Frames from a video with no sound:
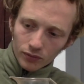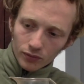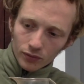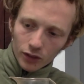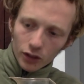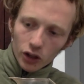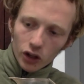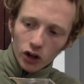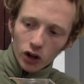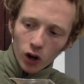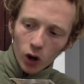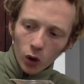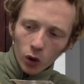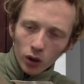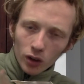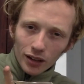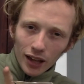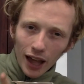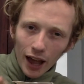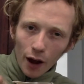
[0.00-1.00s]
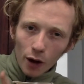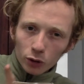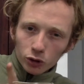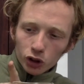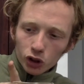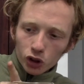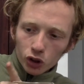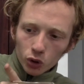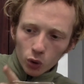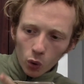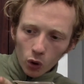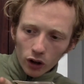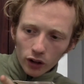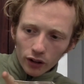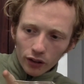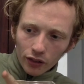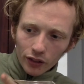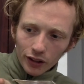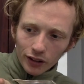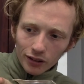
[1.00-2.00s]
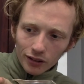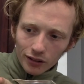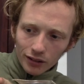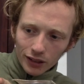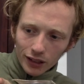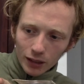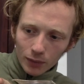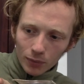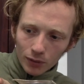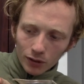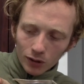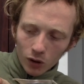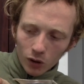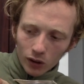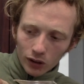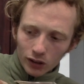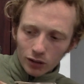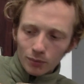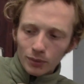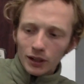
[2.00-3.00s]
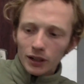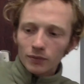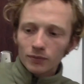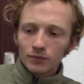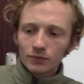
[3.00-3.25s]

notice how short this steep is going to be.